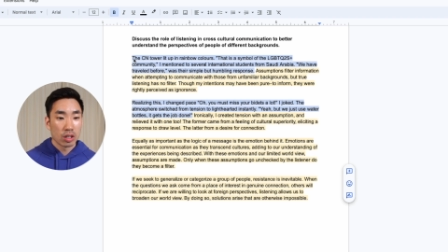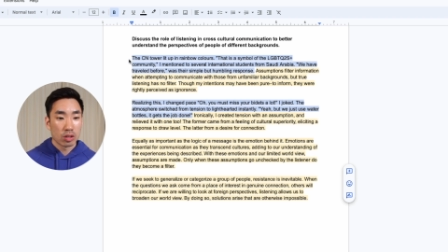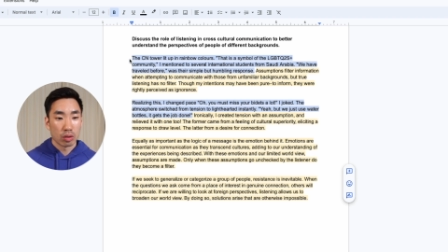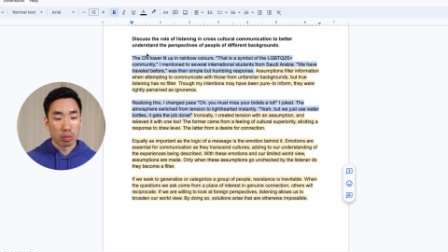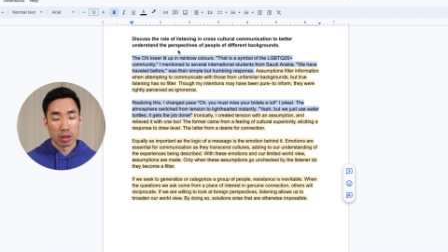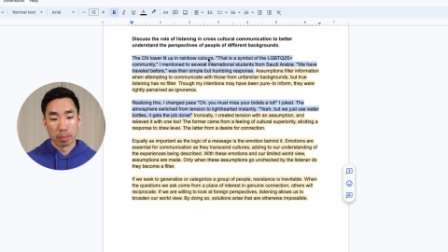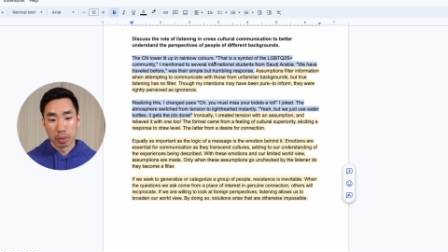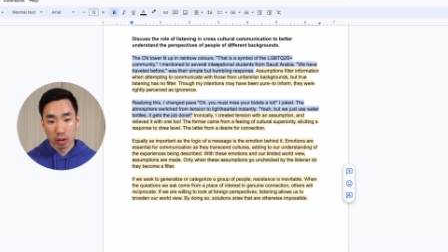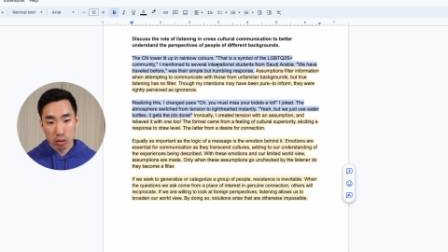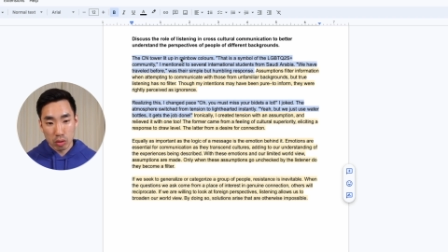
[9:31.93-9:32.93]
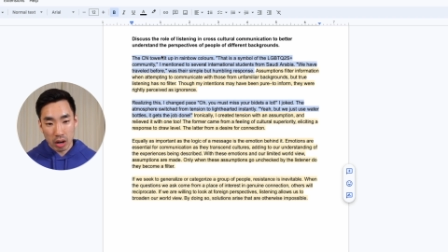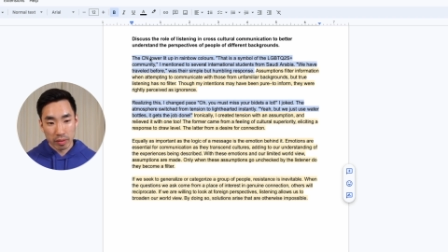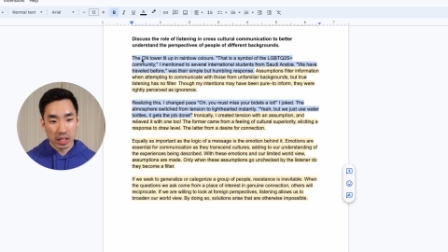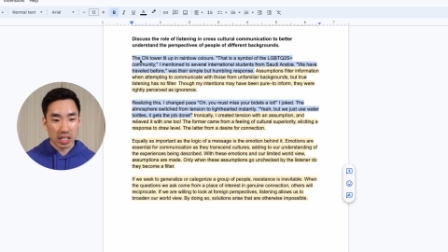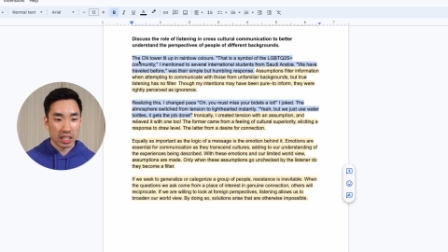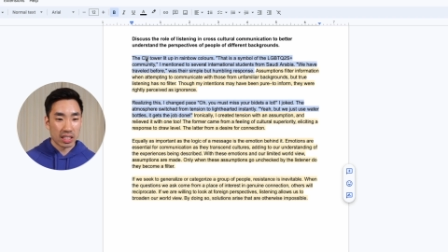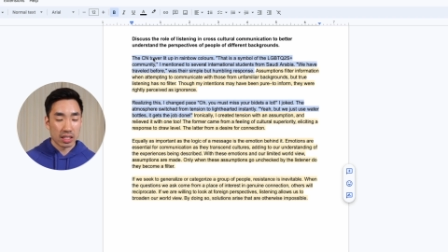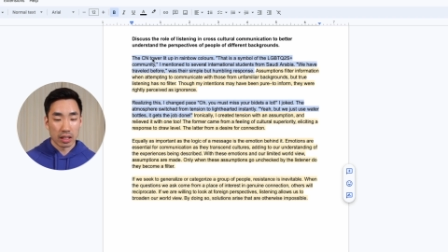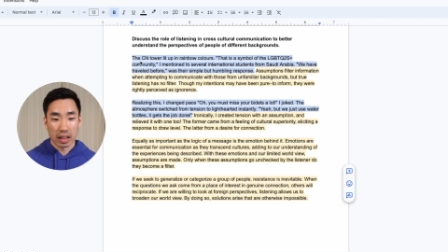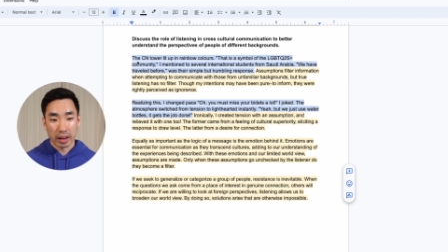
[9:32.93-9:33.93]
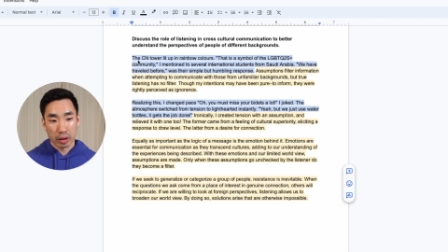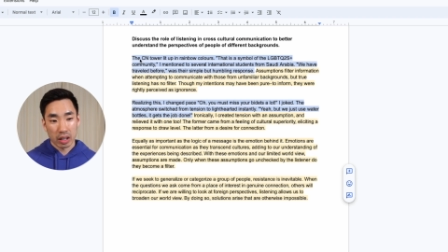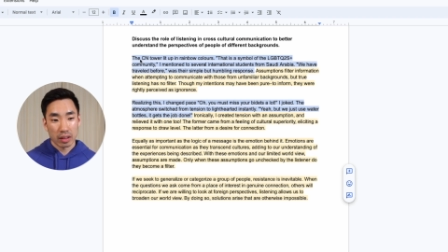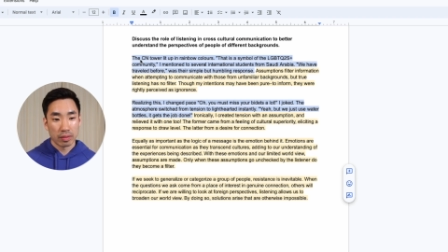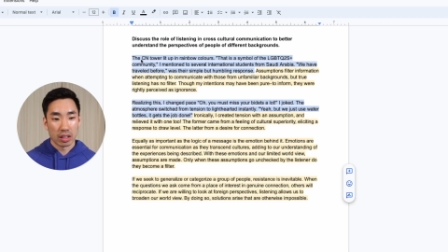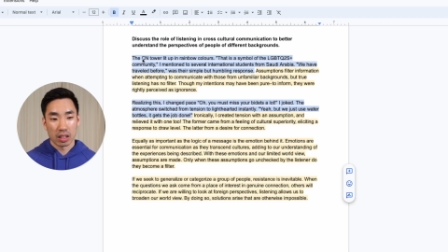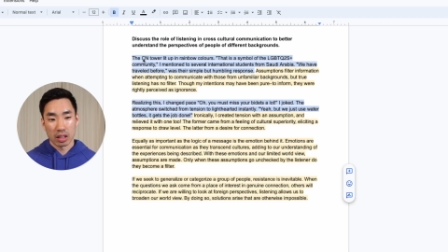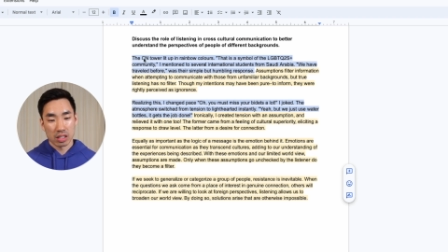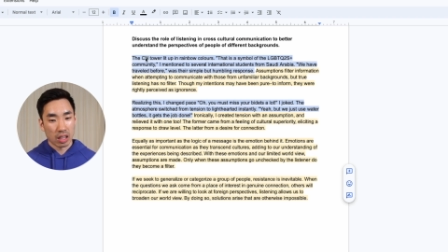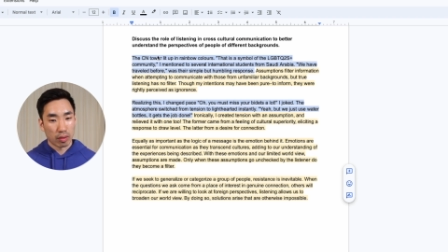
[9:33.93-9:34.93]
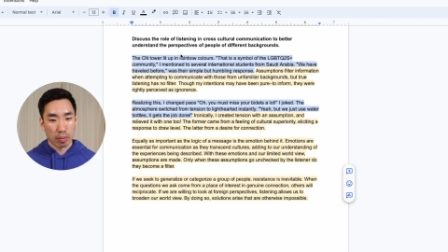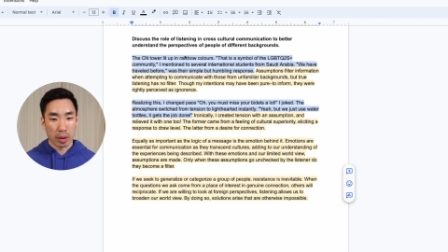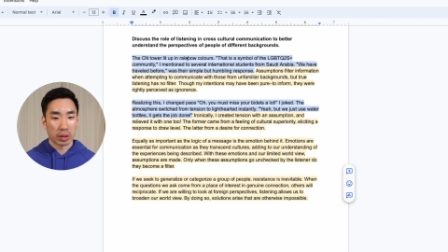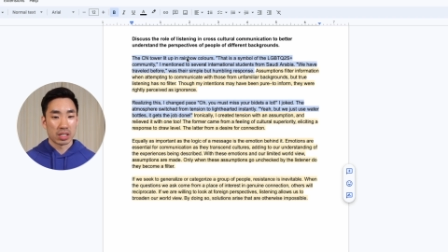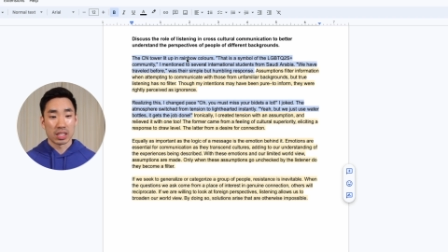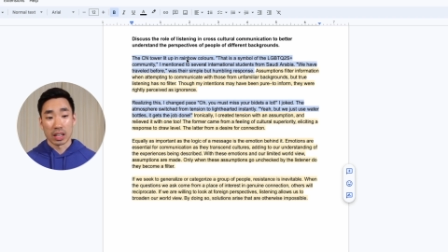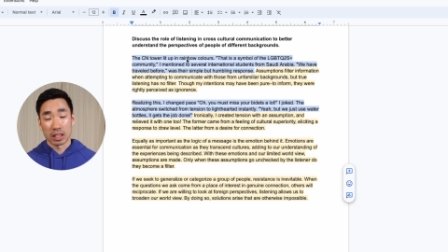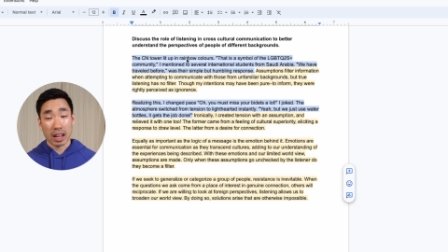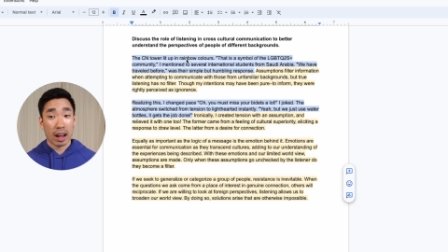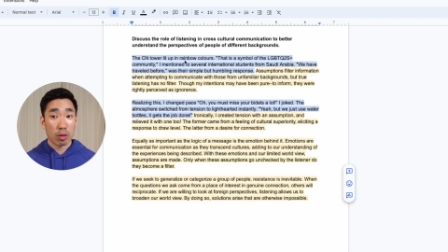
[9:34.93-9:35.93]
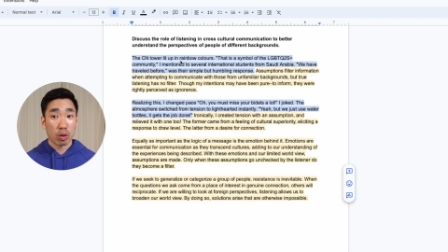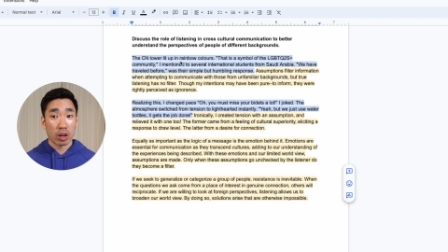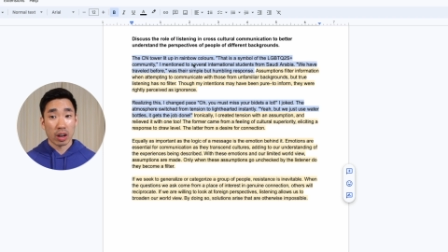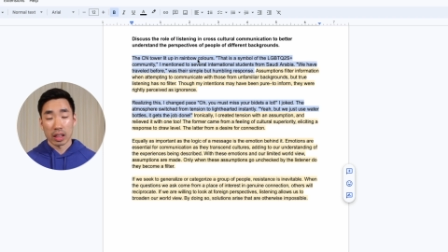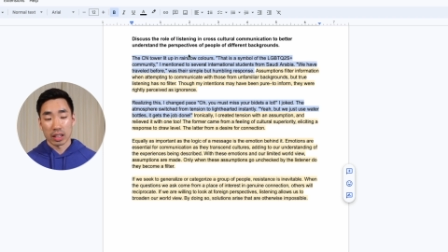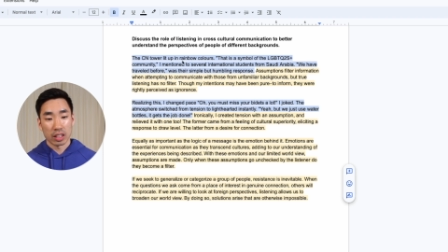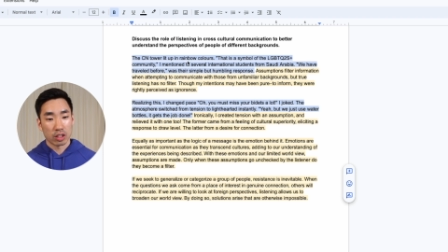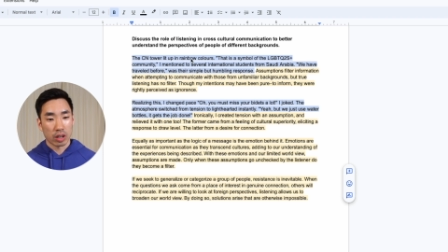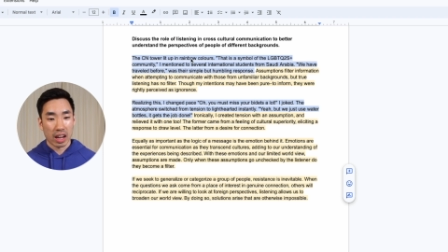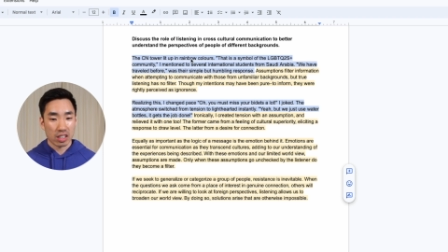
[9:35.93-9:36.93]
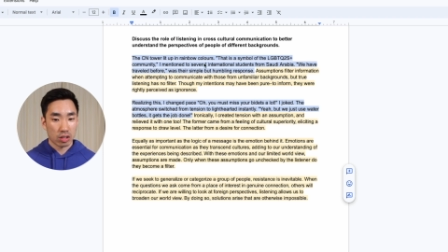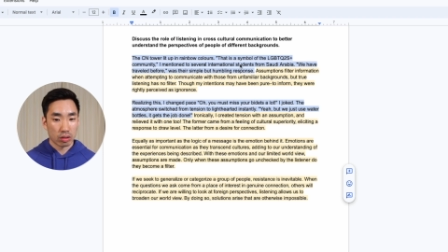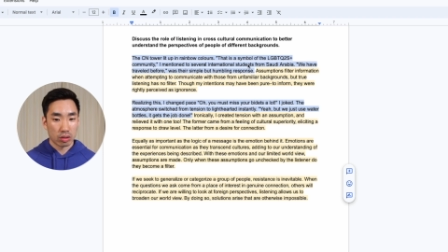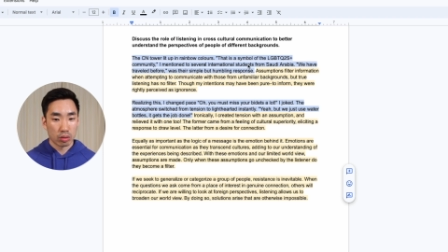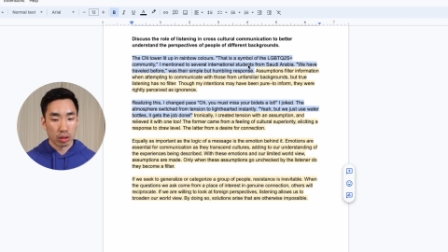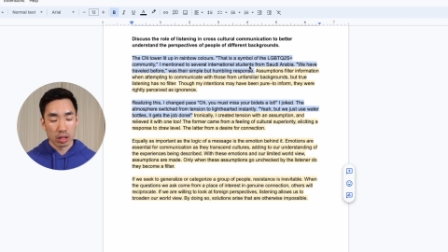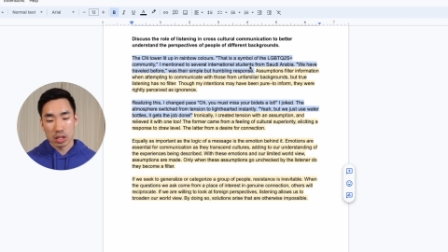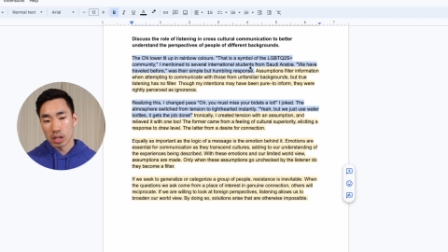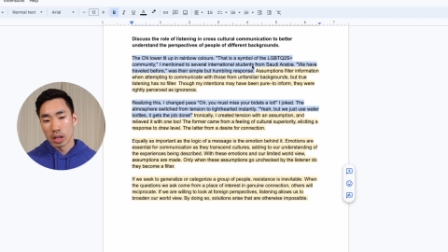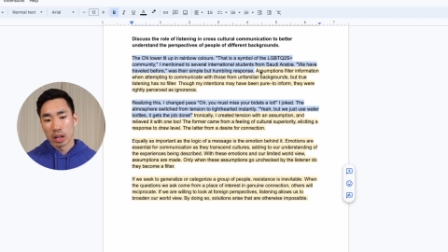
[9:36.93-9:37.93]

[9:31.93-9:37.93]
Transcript: So the blue obviously is the narrative, the, the stuff about the C N Tower and the international students,